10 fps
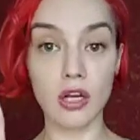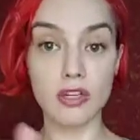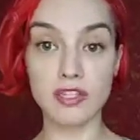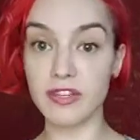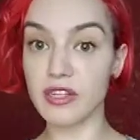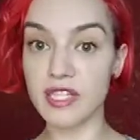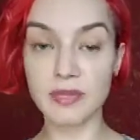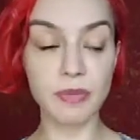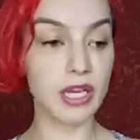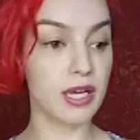
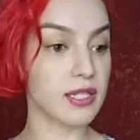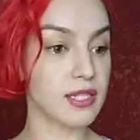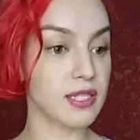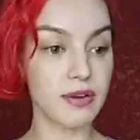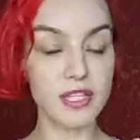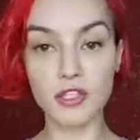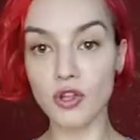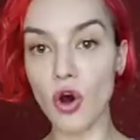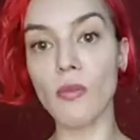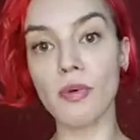CrossFitters, because there is
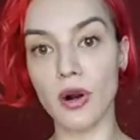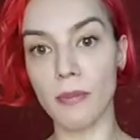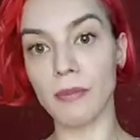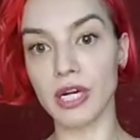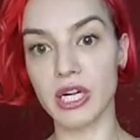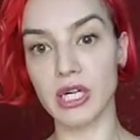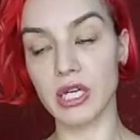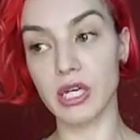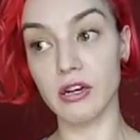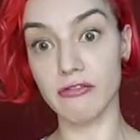no
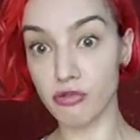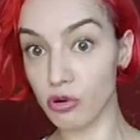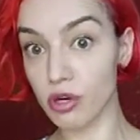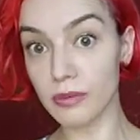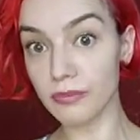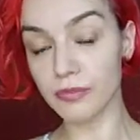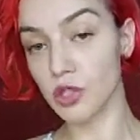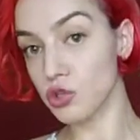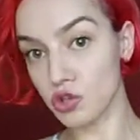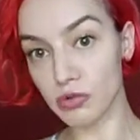proper form
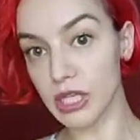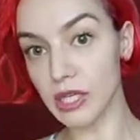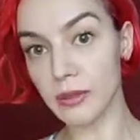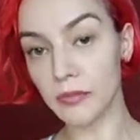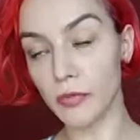usually.